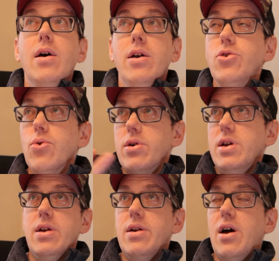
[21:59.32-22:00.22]
you're working
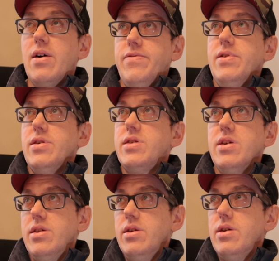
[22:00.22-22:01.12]
in an office
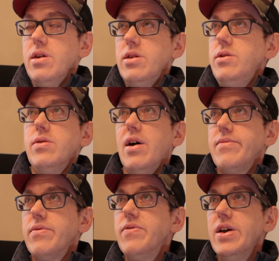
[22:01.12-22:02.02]
and you
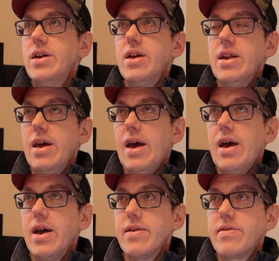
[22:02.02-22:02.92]
have a vent and it
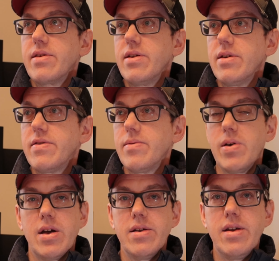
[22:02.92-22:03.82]
has some kind of